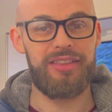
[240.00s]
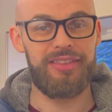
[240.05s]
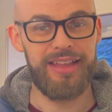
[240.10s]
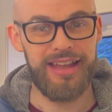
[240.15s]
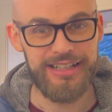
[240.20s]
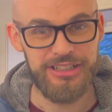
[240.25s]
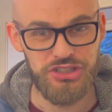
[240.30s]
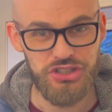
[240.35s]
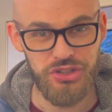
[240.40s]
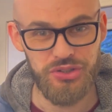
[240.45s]

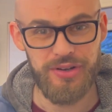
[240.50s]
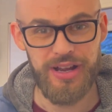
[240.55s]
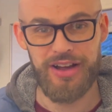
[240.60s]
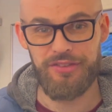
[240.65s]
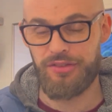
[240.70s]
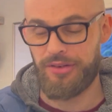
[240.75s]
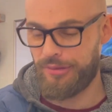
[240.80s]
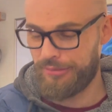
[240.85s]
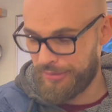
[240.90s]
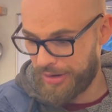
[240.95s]
that they do
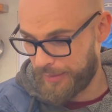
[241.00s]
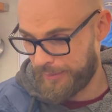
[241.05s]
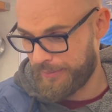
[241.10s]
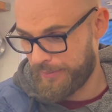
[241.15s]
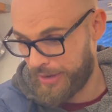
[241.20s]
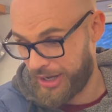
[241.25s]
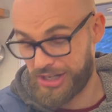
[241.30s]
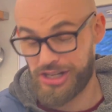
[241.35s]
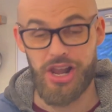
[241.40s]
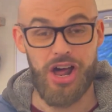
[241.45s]
have
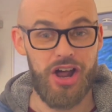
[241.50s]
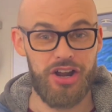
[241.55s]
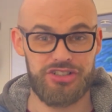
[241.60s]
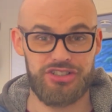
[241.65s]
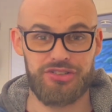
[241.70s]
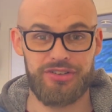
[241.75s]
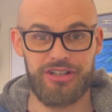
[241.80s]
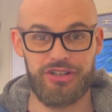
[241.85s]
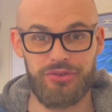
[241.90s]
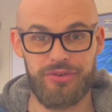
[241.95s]
a
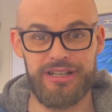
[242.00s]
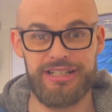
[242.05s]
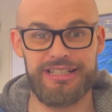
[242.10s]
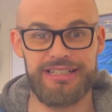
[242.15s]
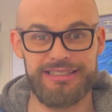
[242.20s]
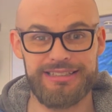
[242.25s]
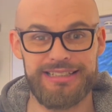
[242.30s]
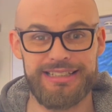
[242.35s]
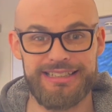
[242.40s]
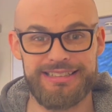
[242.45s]
larger
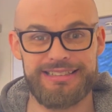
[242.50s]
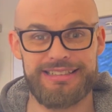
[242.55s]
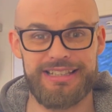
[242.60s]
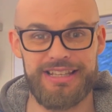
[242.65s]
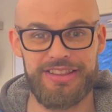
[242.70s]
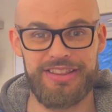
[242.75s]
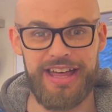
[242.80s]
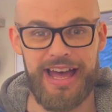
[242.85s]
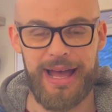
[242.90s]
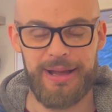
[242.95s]
ingredients list
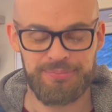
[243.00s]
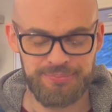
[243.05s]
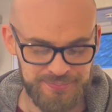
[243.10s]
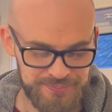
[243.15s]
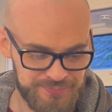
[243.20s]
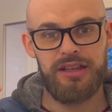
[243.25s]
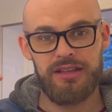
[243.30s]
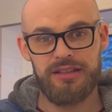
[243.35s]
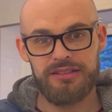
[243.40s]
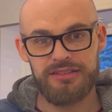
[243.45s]
than that.
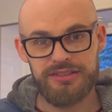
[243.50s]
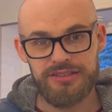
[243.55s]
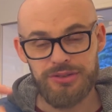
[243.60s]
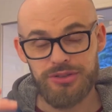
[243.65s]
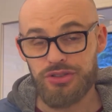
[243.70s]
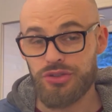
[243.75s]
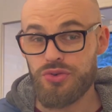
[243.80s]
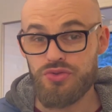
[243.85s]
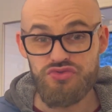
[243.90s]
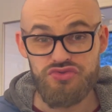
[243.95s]
So
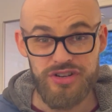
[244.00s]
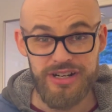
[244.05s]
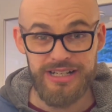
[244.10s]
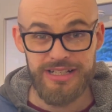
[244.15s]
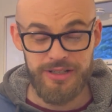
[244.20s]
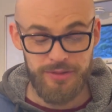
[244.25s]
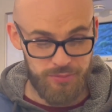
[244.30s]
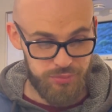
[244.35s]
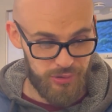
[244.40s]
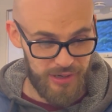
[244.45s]
it's all
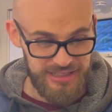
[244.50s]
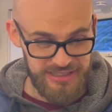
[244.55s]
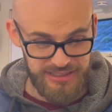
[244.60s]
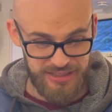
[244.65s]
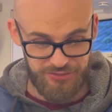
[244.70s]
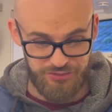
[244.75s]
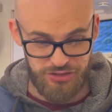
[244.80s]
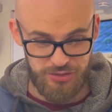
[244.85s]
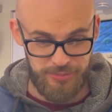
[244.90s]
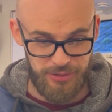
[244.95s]
really
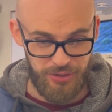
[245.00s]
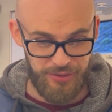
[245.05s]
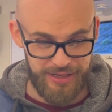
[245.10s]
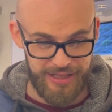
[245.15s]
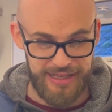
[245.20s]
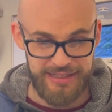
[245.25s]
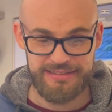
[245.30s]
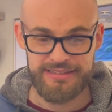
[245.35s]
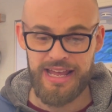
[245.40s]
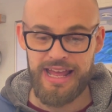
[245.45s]
impressive, to be
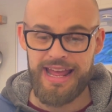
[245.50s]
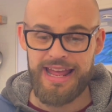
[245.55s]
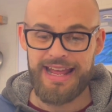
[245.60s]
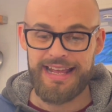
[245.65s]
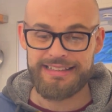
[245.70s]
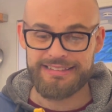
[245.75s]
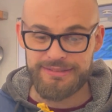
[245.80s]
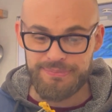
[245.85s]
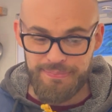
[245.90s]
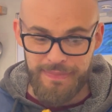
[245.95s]
honest.
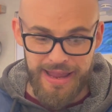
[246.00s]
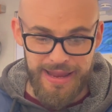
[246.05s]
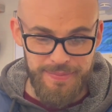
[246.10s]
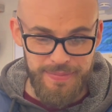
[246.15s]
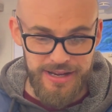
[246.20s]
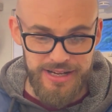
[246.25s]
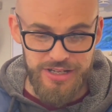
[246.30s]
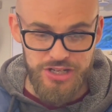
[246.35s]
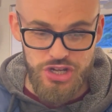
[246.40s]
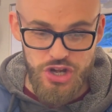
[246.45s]
It's
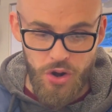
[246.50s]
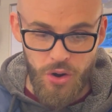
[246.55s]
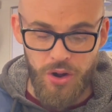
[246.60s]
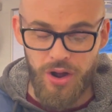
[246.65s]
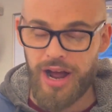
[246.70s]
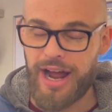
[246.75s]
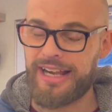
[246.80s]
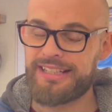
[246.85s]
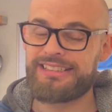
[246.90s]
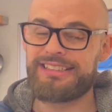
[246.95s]
maybe
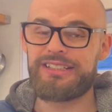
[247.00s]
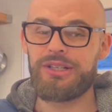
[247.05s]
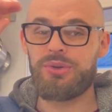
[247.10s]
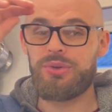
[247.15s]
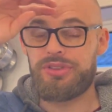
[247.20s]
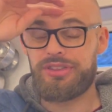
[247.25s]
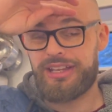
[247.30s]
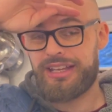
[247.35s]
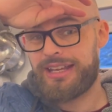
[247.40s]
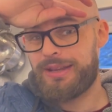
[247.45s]
not, I
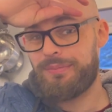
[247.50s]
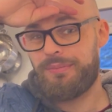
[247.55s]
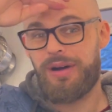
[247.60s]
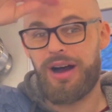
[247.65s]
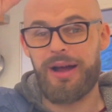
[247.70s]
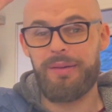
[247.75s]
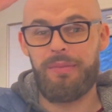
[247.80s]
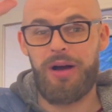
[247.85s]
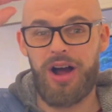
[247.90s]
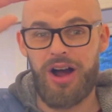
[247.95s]
still think in
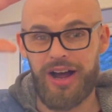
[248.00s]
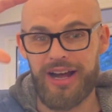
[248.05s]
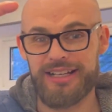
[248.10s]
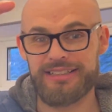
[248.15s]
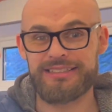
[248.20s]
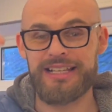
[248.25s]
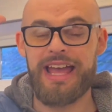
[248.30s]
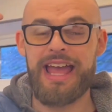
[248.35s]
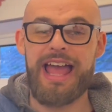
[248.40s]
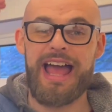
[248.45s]
my
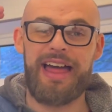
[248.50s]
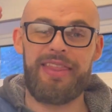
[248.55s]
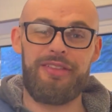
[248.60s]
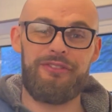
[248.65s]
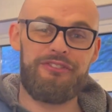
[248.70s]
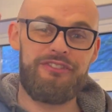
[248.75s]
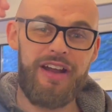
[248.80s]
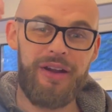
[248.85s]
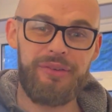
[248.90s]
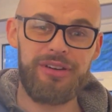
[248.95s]
eyes, at
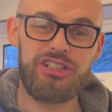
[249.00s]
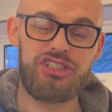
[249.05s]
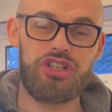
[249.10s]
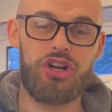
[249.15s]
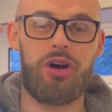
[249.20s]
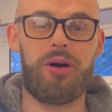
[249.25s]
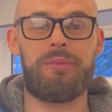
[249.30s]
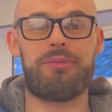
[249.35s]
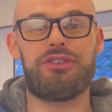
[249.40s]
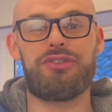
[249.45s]
the very
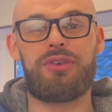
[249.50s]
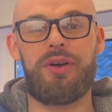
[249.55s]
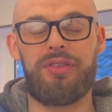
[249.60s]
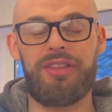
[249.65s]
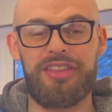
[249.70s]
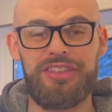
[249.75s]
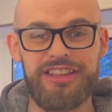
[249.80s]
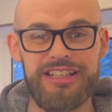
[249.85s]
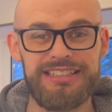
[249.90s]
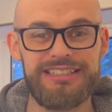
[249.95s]
top you've
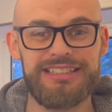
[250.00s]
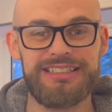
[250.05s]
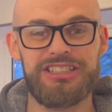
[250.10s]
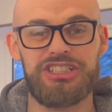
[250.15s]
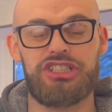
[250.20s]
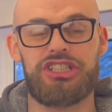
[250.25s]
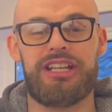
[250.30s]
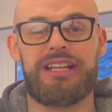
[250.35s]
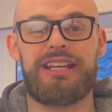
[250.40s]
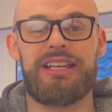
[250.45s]
got the This
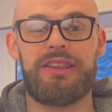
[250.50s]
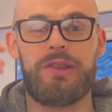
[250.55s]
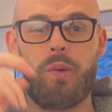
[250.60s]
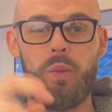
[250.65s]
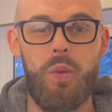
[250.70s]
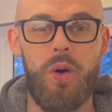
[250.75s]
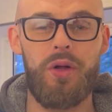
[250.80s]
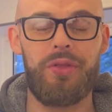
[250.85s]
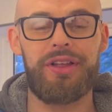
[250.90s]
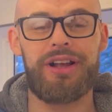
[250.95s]
Isn't Chicken, the
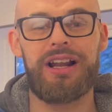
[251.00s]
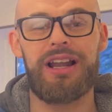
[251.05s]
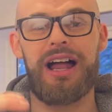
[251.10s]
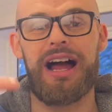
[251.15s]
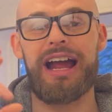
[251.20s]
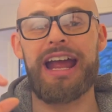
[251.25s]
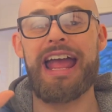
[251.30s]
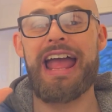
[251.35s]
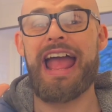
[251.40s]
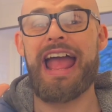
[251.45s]
What the Cluck,